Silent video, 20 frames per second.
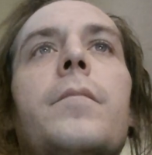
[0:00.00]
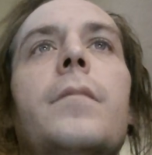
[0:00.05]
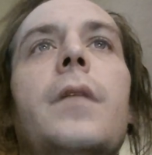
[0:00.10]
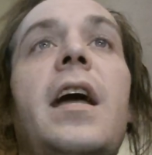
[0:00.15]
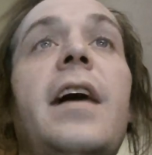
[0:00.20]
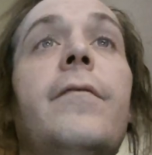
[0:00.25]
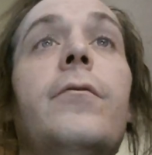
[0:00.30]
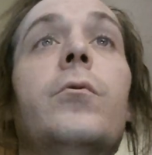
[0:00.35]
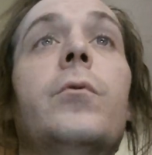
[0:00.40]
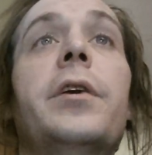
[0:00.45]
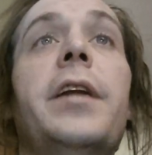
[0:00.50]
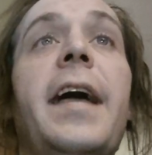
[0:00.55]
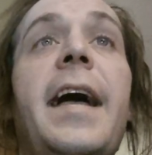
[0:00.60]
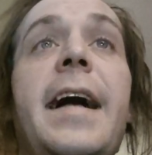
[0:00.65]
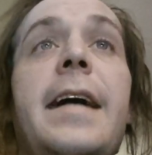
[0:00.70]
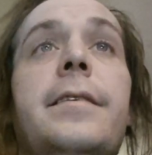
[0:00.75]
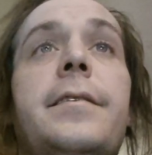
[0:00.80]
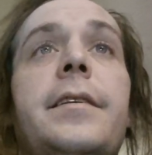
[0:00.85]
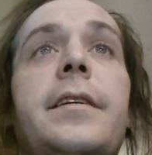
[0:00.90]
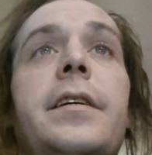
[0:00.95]
Everyone
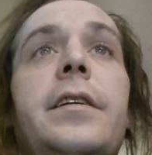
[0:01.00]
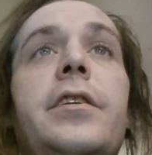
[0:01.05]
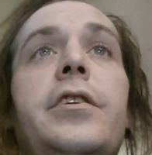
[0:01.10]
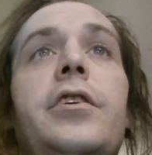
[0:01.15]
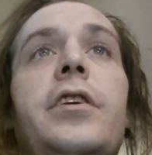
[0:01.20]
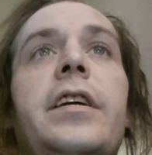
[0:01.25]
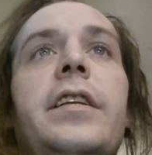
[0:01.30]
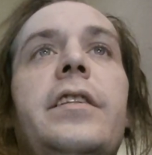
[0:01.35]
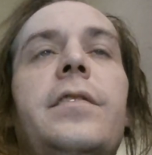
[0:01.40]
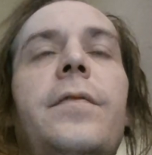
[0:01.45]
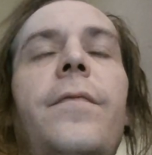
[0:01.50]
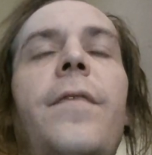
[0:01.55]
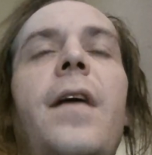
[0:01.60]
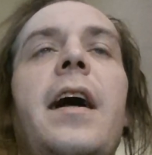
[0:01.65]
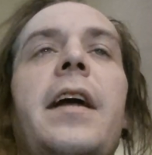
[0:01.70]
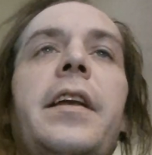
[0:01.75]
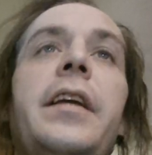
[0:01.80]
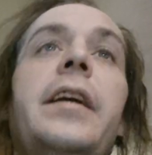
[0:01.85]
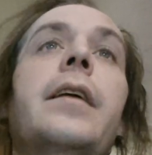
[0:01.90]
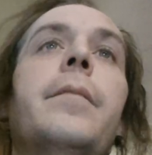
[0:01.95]
has it, and it's
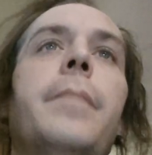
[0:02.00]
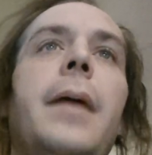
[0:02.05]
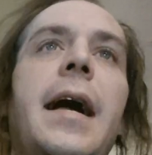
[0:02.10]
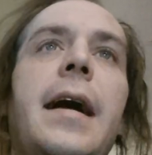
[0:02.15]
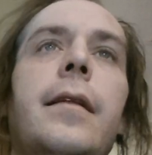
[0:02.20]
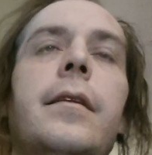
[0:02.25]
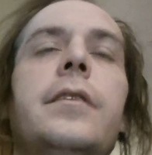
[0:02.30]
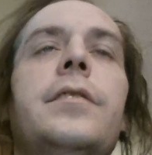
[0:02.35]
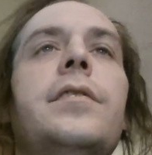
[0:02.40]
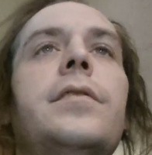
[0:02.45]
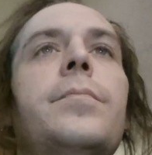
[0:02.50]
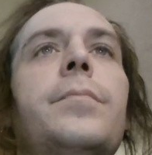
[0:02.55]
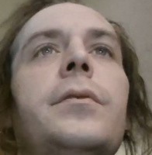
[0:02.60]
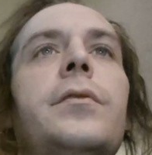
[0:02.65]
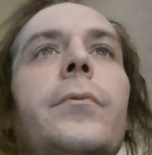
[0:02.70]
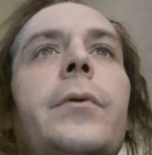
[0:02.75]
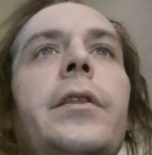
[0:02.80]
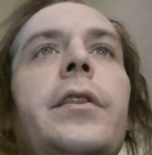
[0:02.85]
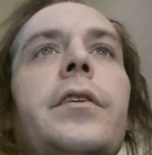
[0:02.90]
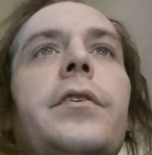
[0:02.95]
finding a balance
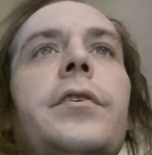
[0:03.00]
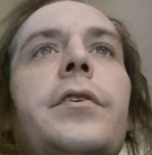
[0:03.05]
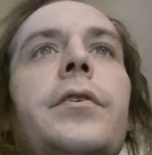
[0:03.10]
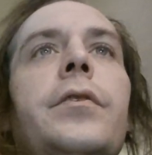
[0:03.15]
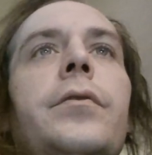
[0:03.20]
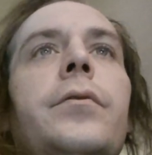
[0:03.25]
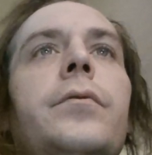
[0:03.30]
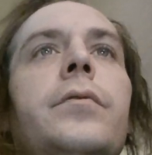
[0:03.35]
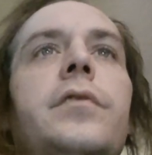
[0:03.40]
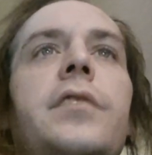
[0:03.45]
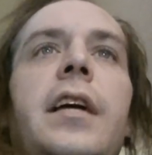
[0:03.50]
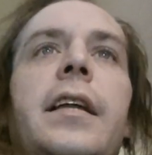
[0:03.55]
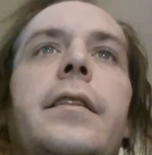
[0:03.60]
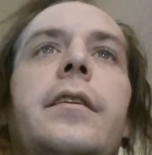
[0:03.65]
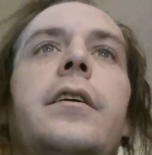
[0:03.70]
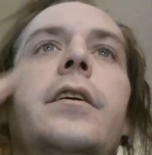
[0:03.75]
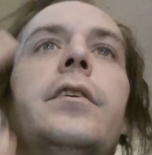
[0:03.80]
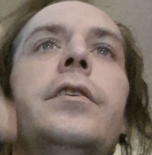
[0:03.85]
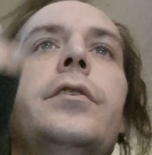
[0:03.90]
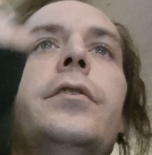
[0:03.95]
between the two. It's got the
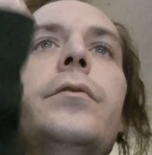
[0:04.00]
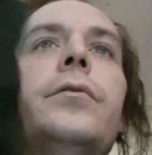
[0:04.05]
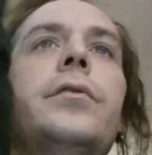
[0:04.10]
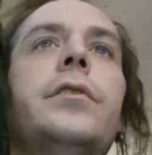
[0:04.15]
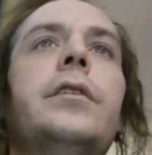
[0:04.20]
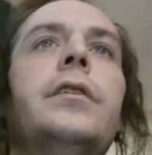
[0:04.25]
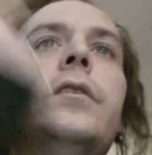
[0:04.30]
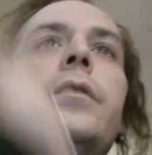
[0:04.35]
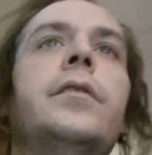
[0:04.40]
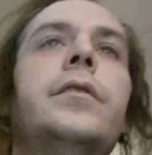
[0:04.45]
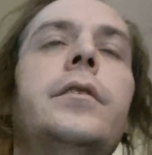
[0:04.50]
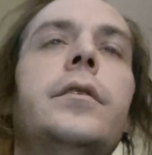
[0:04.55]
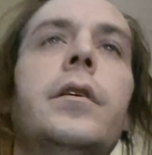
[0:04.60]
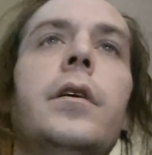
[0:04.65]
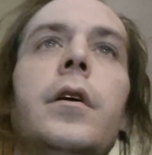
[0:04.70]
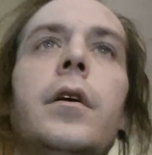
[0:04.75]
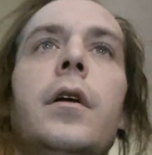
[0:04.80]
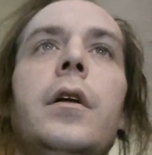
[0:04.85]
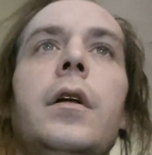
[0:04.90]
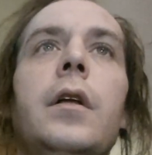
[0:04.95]
caduceus,
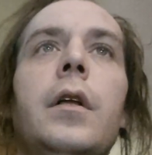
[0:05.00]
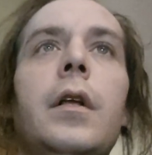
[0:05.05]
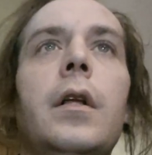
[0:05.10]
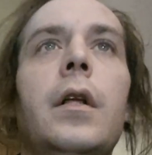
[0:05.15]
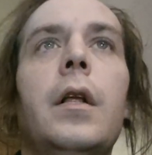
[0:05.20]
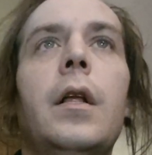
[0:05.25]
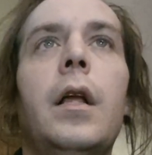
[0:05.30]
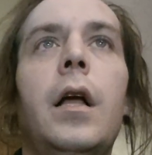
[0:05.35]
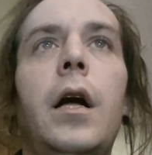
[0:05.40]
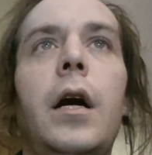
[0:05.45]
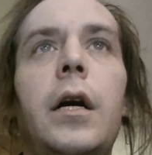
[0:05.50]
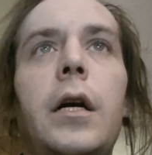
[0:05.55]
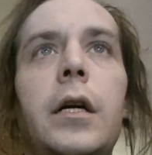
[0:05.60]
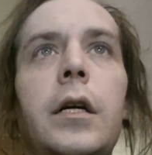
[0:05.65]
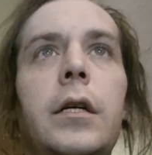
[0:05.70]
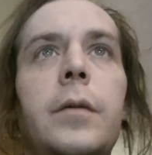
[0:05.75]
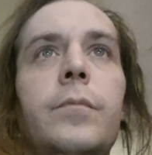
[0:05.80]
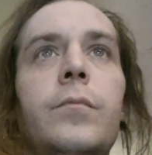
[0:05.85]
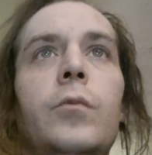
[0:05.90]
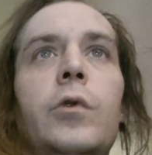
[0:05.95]

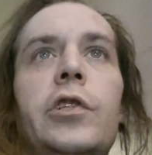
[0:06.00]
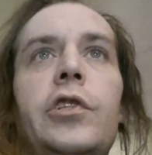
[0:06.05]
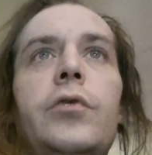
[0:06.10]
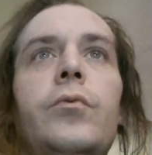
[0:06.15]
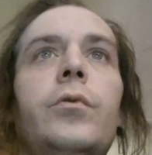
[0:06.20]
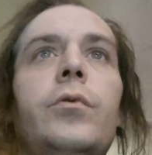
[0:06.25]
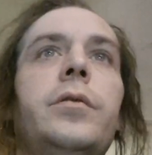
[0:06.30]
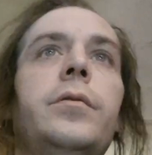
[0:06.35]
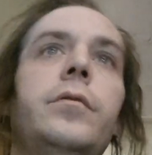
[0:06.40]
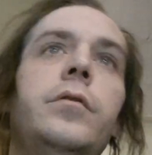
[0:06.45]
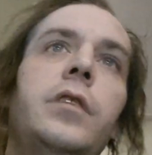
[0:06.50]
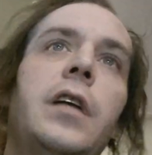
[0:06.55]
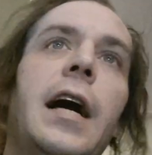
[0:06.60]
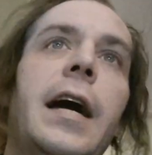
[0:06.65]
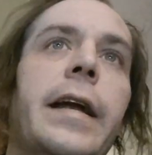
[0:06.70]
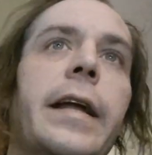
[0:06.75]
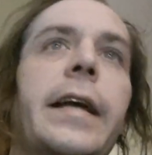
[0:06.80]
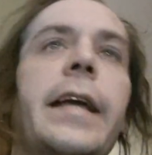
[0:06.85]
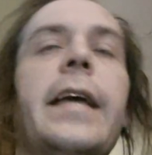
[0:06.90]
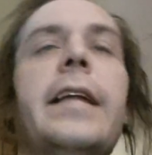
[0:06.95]
which would
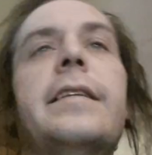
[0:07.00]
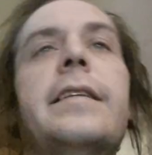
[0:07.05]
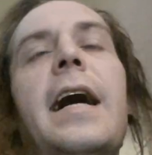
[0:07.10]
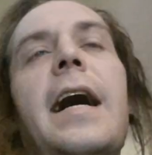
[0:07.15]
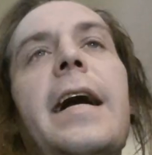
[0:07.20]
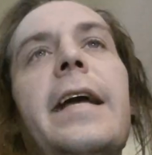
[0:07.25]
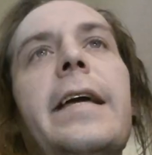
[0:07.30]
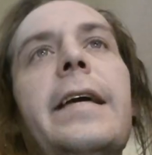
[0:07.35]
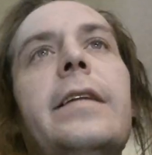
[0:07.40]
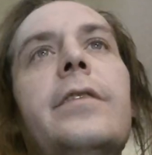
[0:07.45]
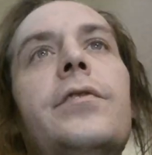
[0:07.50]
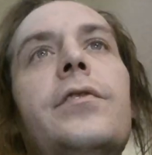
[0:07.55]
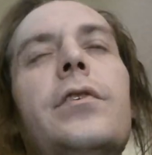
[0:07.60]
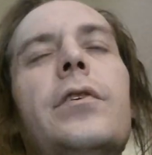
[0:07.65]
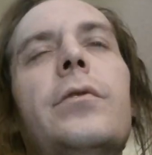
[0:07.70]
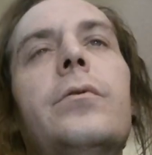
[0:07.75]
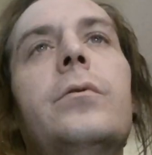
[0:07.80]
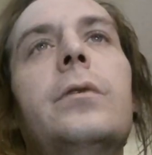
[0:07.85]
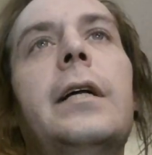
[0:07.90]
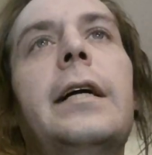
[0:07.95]
kind of tie
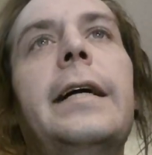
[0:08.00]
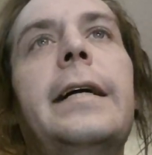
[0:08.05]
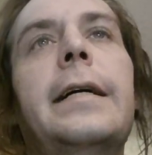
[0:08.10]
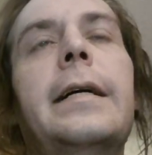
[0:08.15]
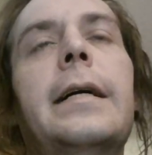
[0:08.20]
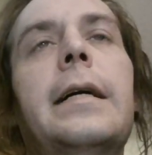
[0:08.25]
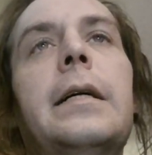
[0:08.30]
into like